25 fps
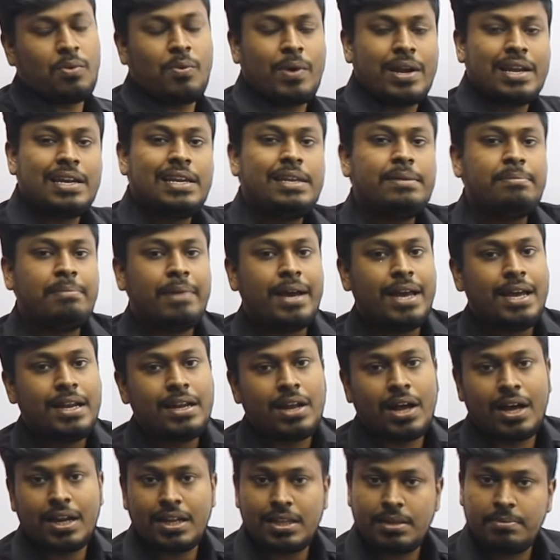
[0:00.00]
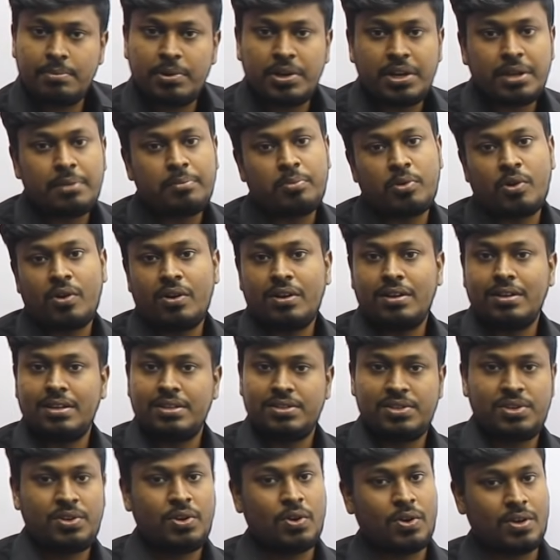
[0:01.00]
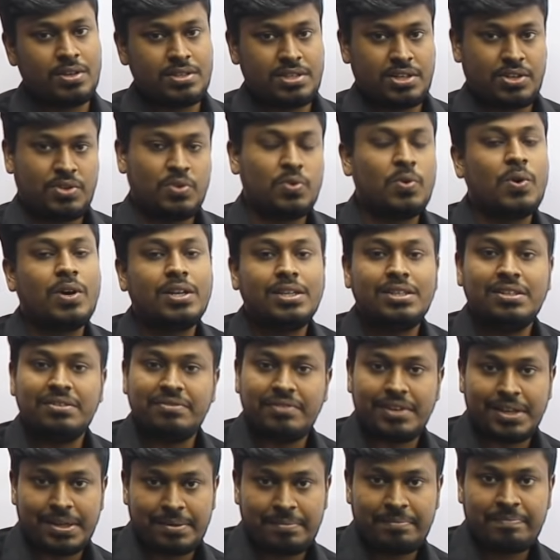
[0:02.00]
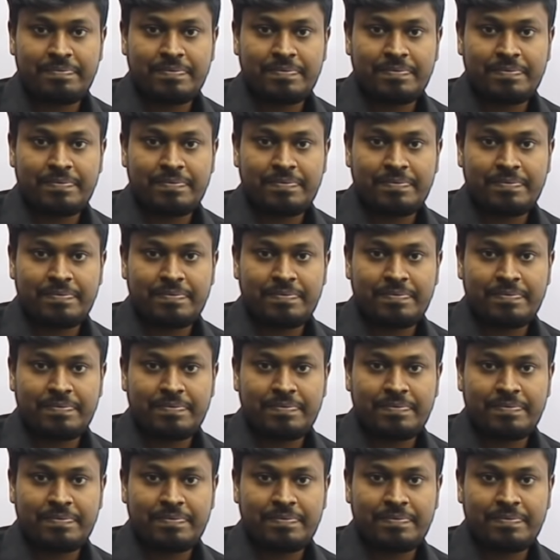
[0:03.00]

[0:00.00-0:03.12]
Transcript: only by an arithmetic progression logic, no other way.